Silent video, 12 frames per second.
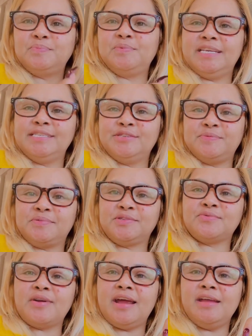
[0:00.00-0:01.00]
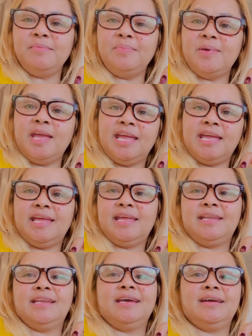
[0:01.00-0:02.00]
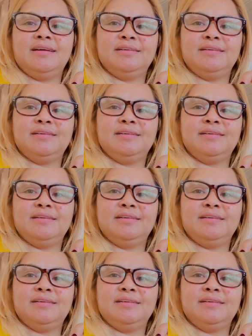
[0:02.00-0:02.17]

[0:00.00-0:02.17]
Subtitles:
please subscribe, and